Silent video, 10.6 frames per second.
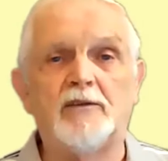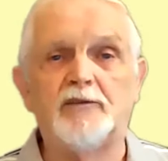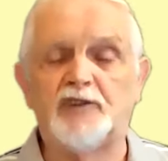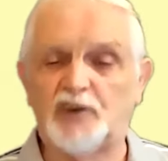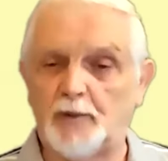
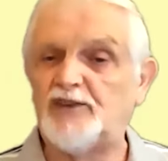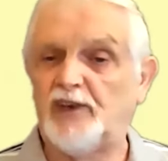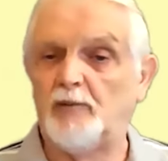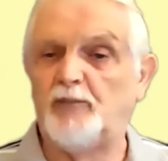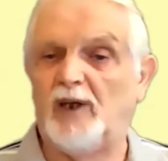
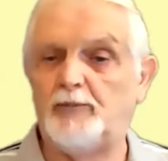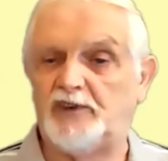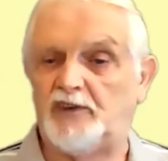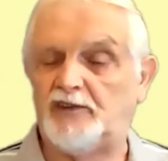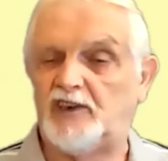switching
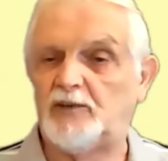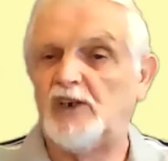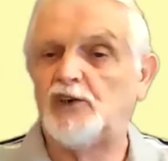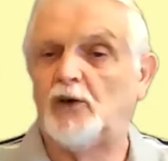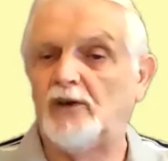purposes, to
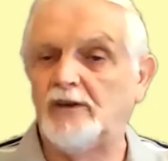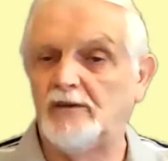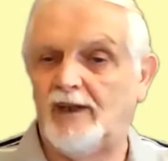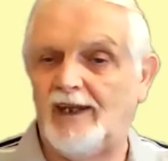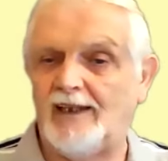switch on
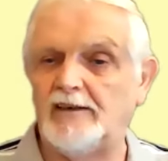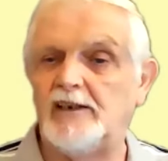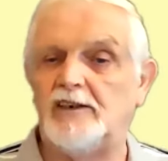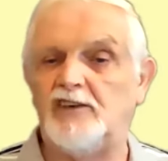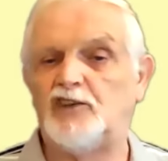
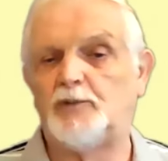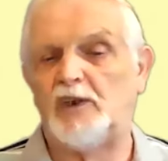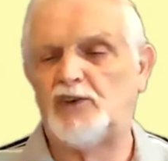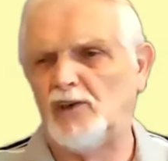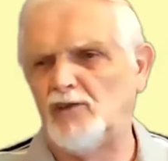LEDs,
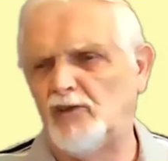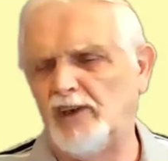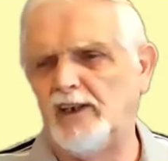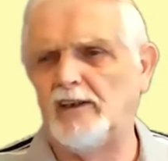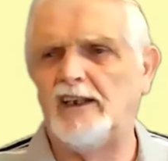switch on
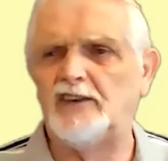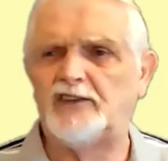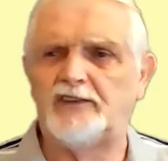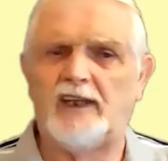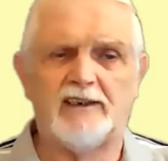relays,
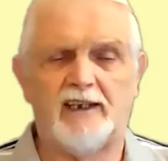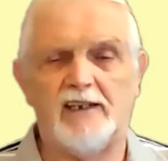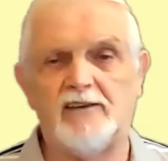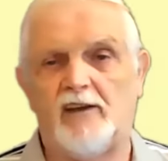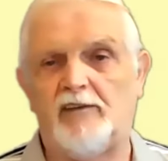that
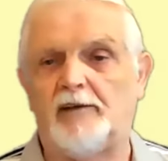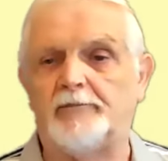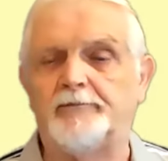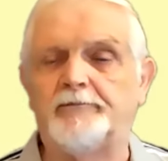kind of thing.